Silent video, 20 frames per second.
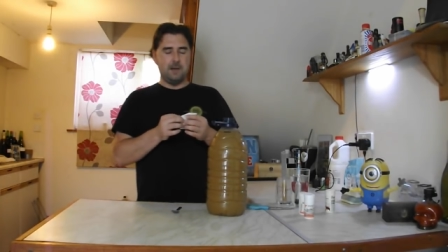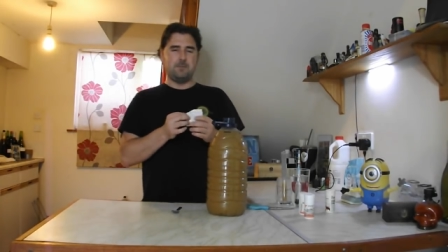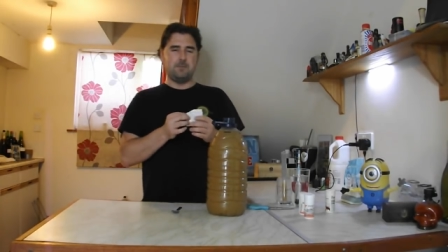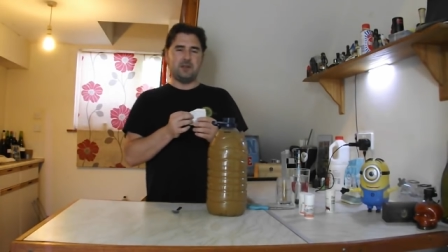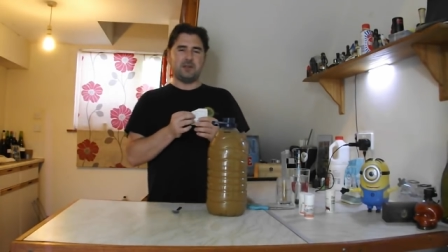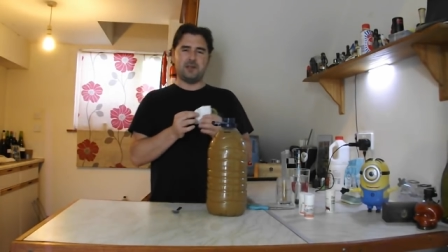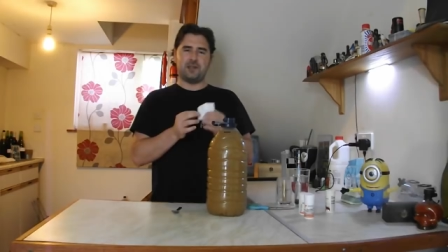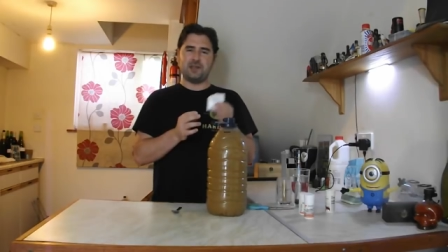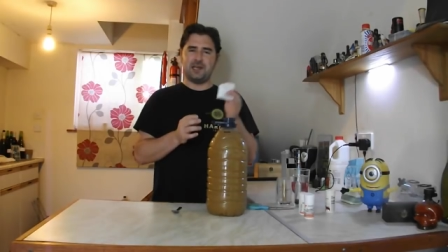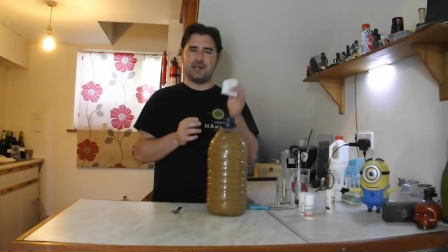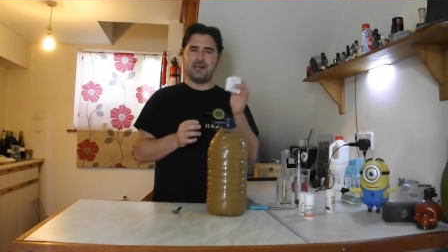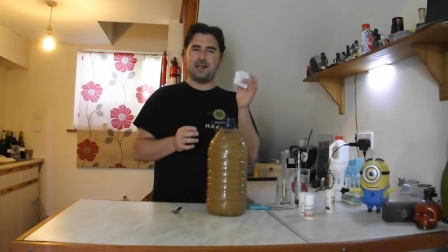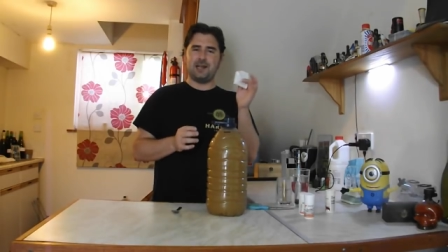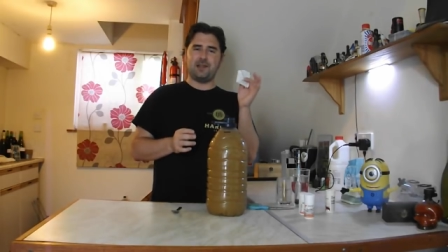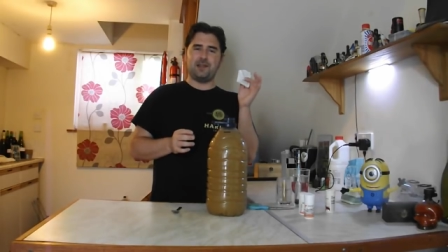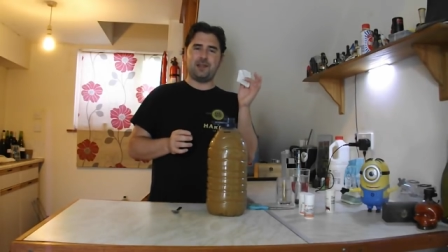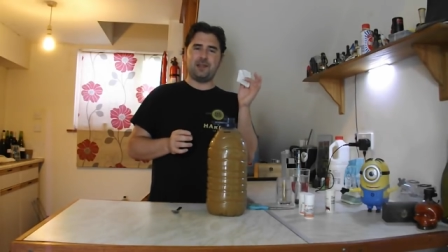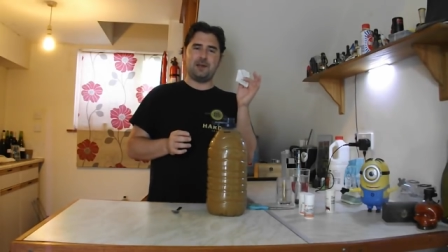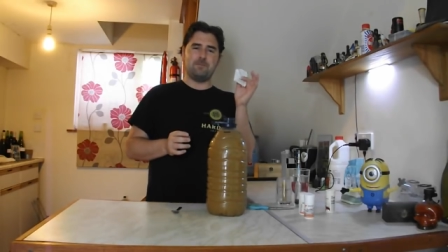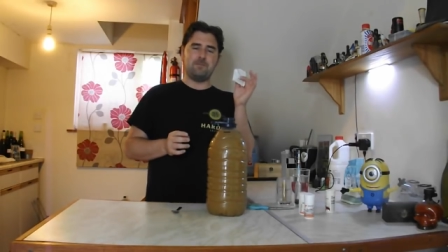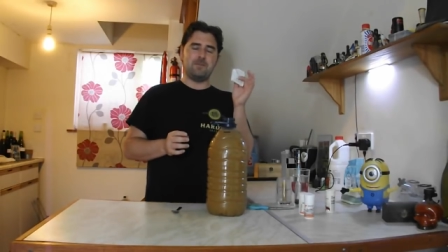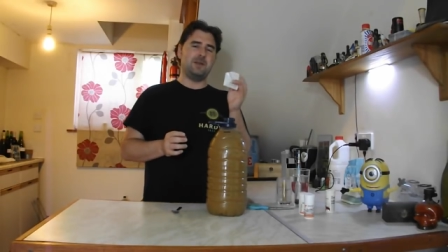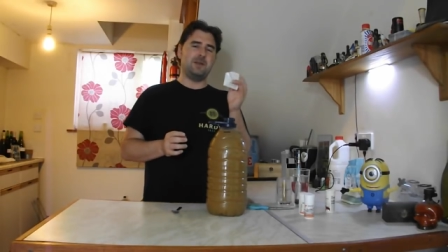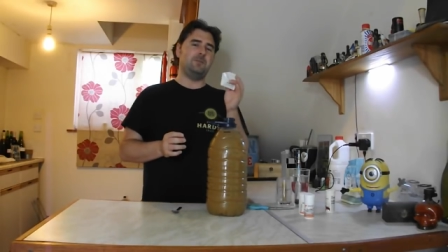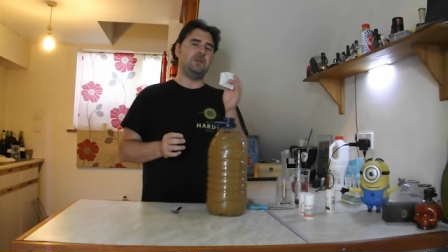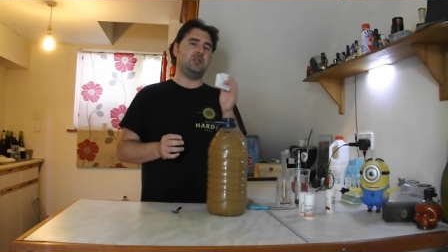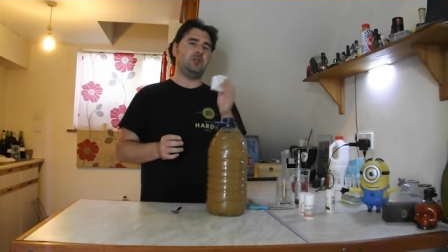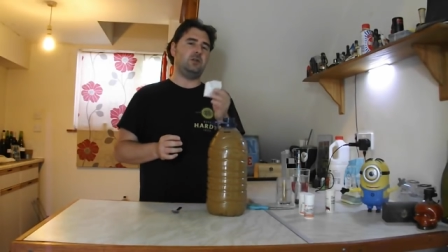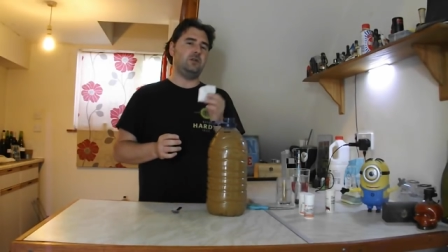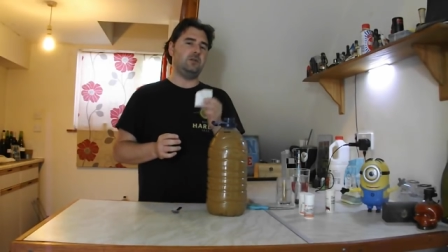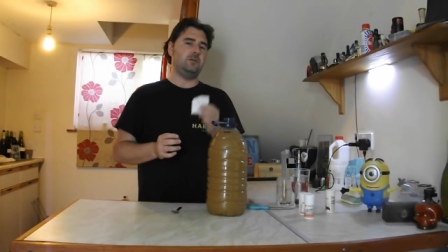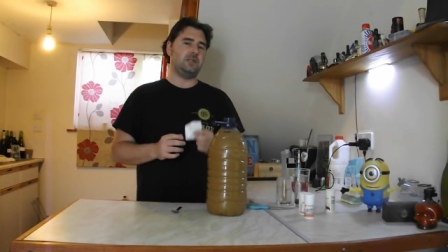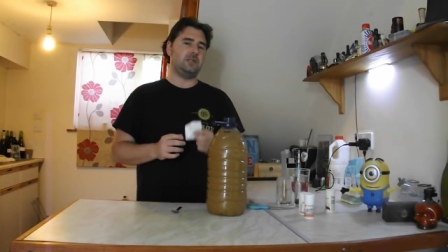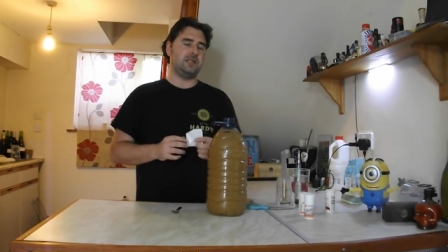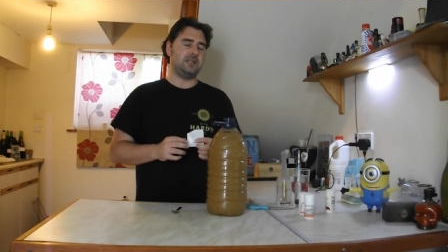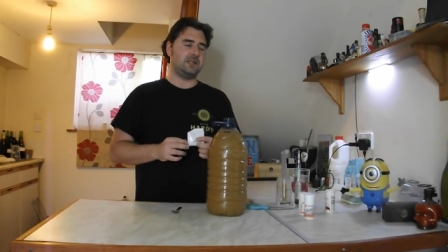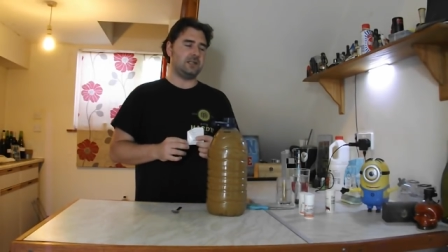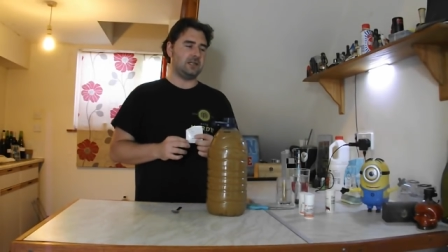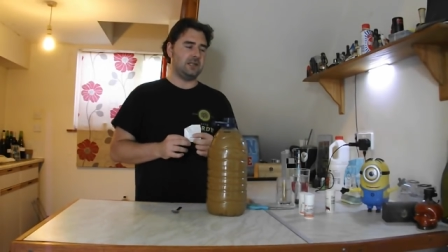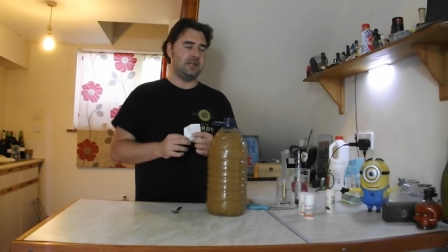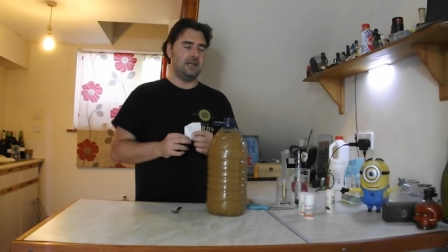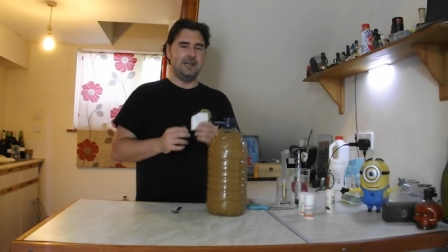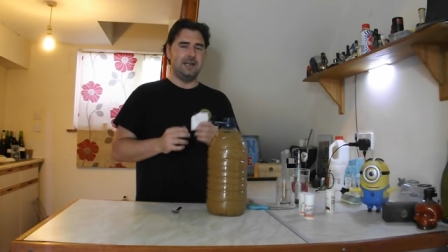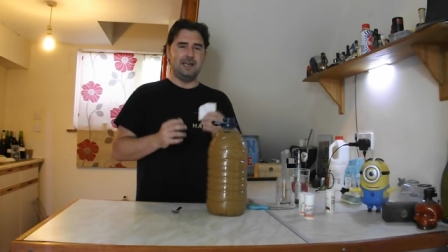But the thing that made me choose this